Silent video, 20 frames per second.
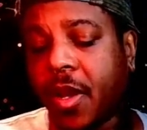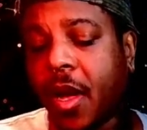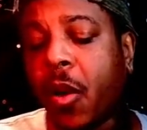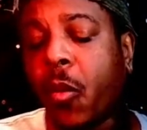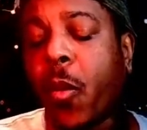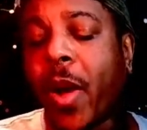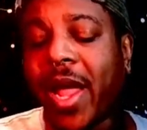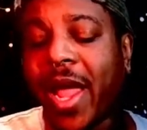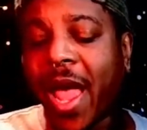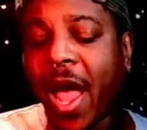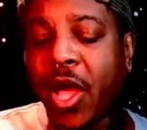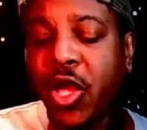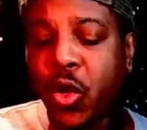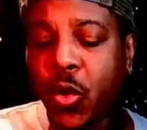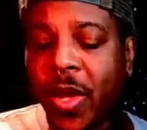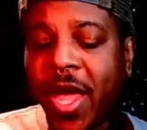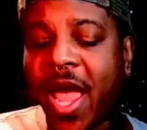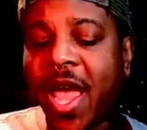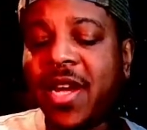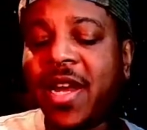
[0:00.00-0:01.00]
a way how
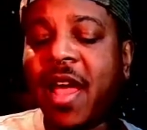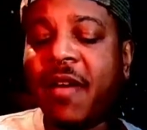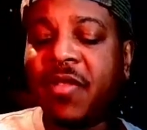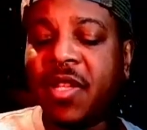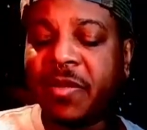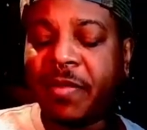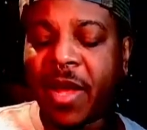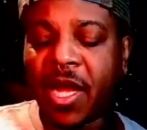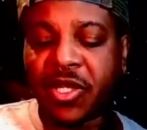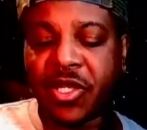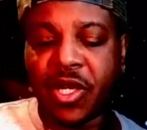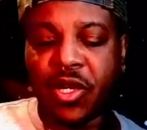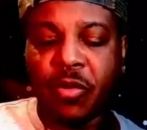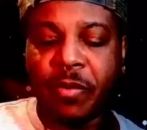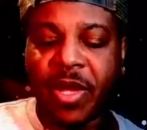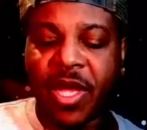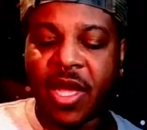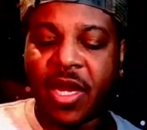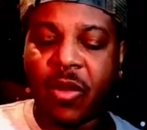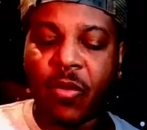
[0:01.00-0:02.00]
you can have this passionate
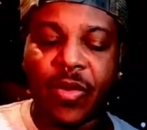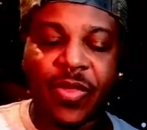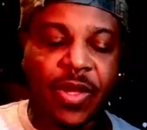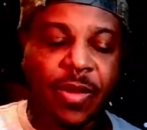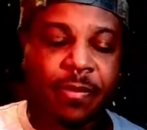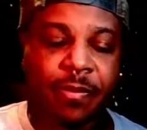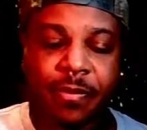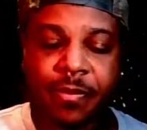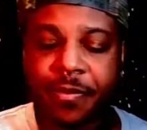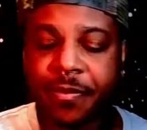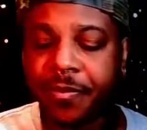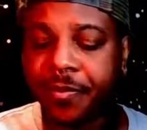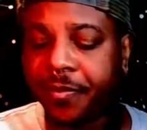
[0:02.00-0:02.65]
new beginning with them.